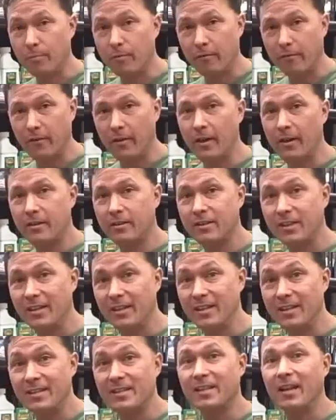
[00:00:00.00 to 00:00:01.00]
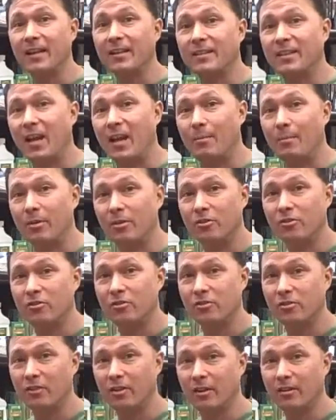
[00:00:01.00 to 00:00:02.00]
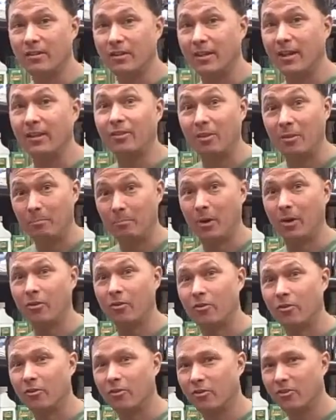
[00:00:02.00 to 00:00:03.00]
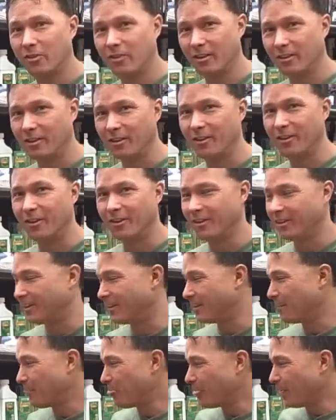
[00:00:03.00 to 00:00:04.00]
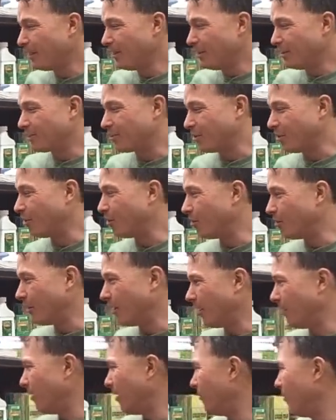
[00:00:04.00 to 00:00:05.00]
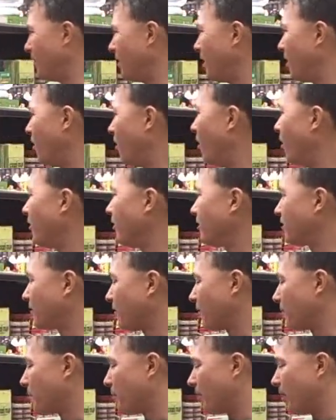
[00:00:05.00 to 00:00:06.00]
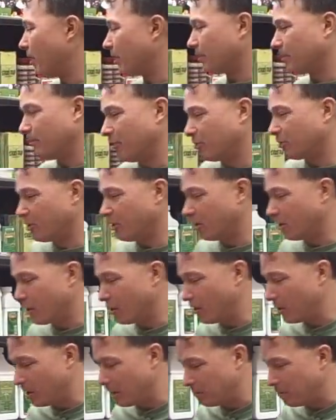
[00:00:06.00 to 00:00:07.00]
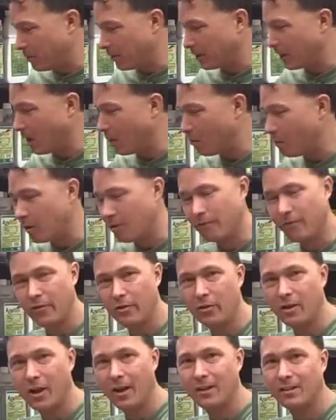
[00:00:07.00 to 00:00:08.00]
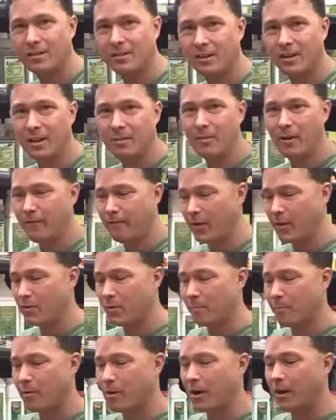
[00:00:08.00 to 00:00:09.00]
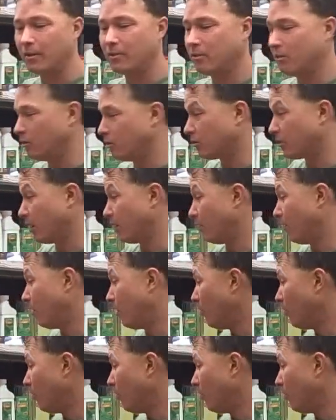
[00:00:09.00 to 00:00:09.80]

to prevent insect damage and to get them buggers, literally. So I mean, in all these different products, I'm just going to go ahead and pick out one for you guys today. My favorite product to use out